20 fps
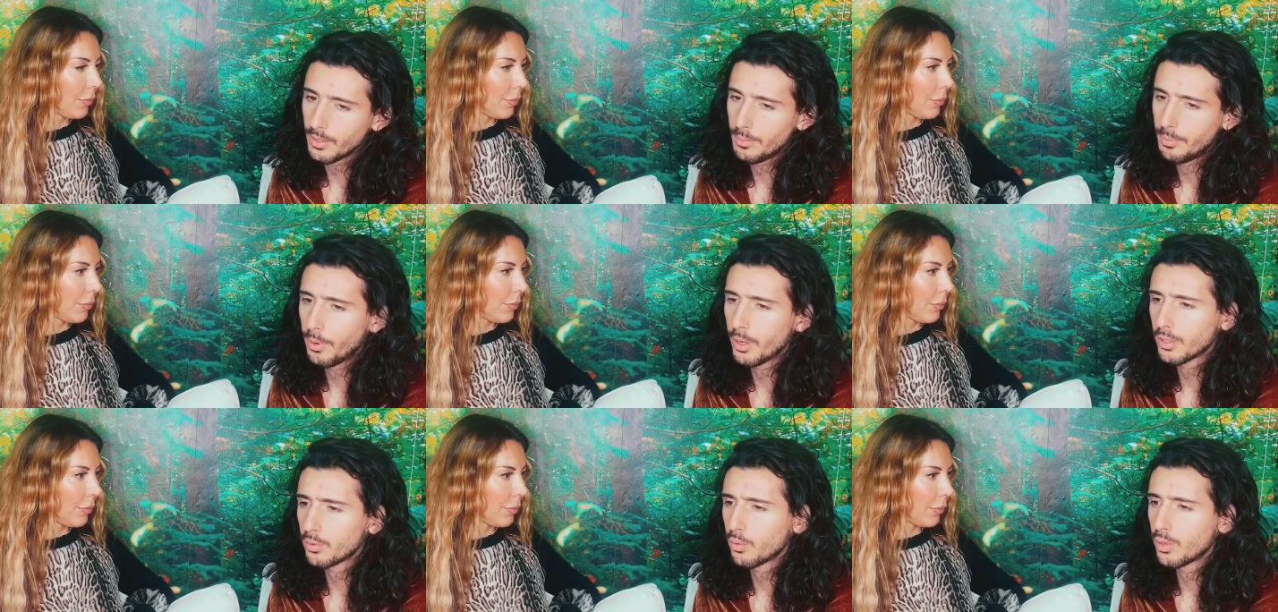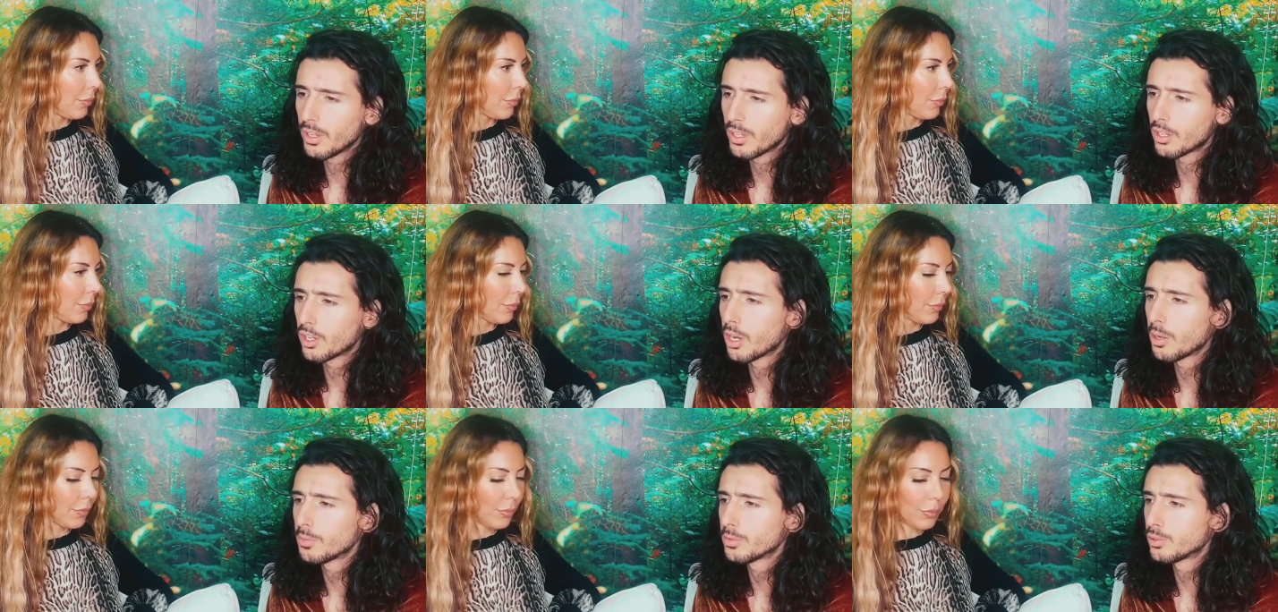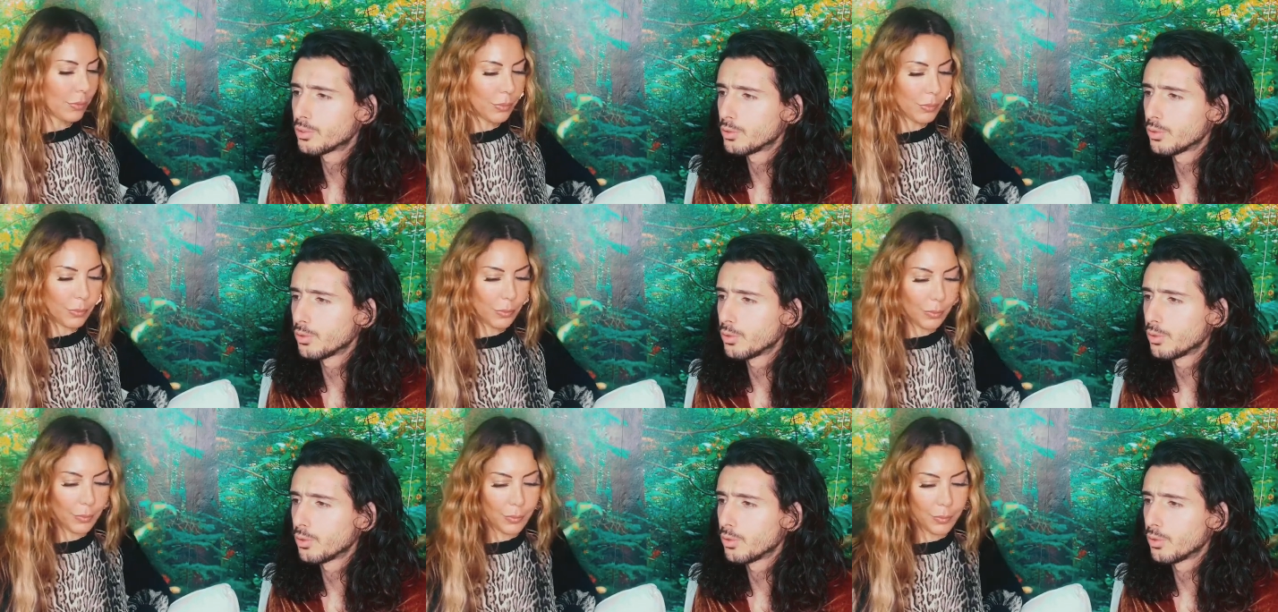Speaker 1: but when it comes
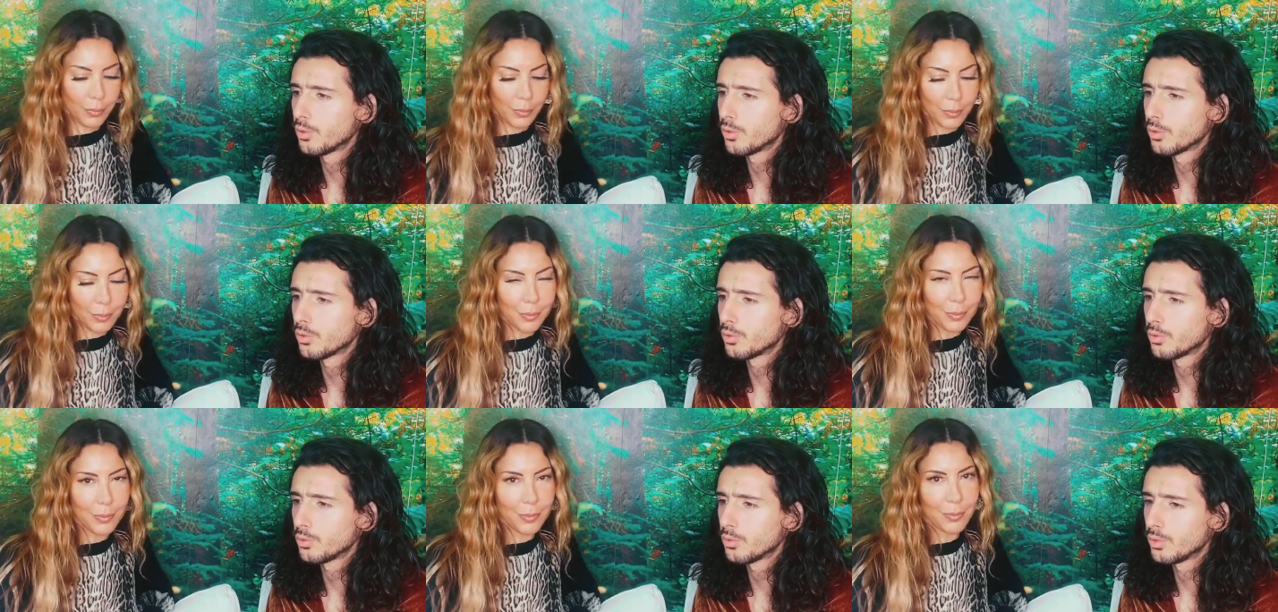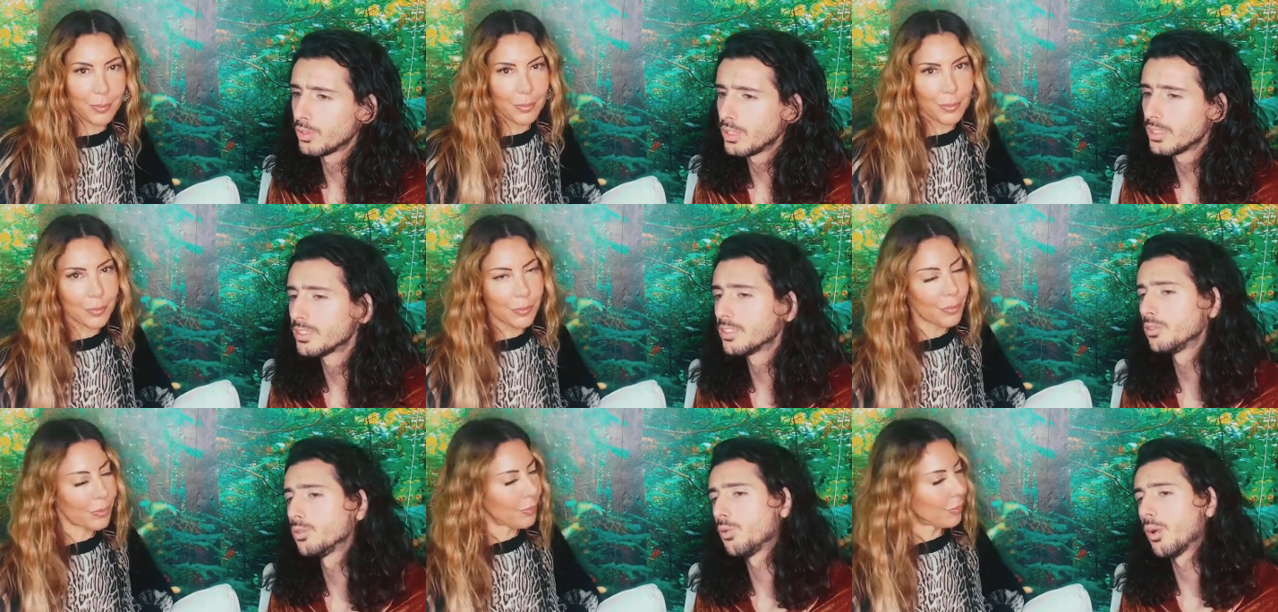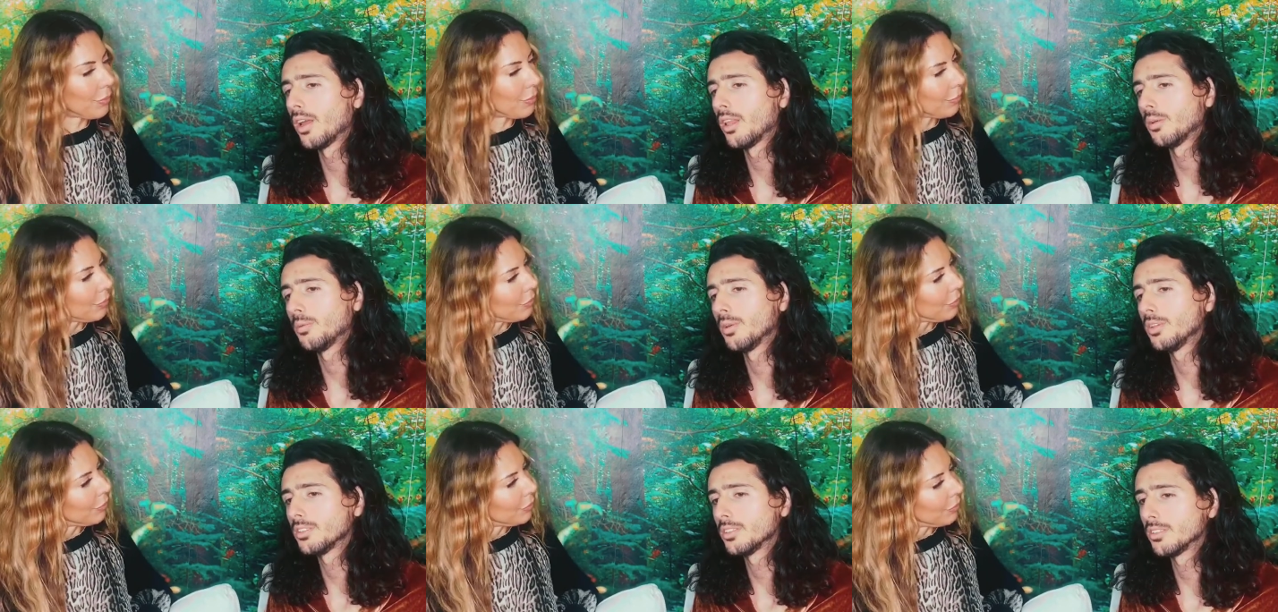to to these two
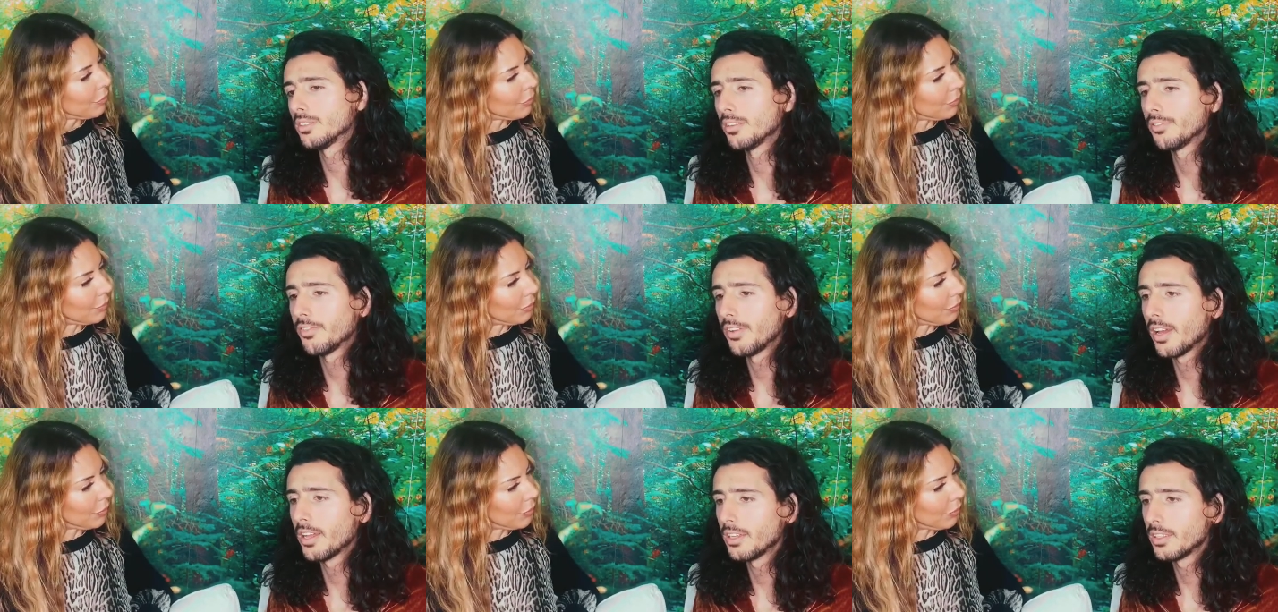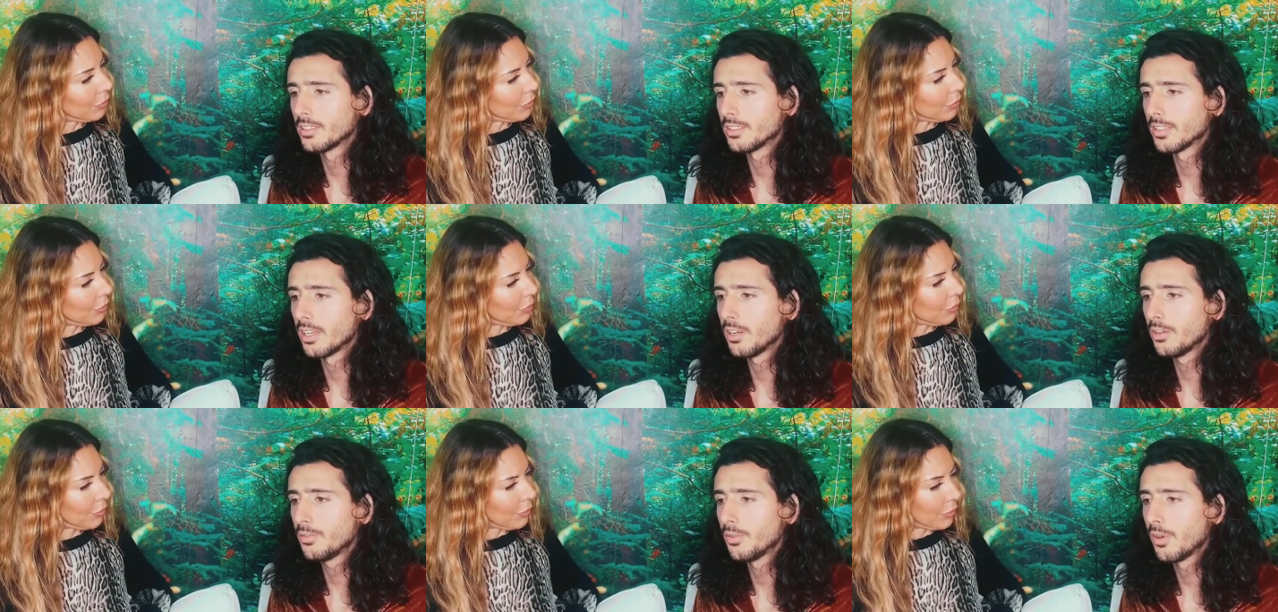elements and the fat itself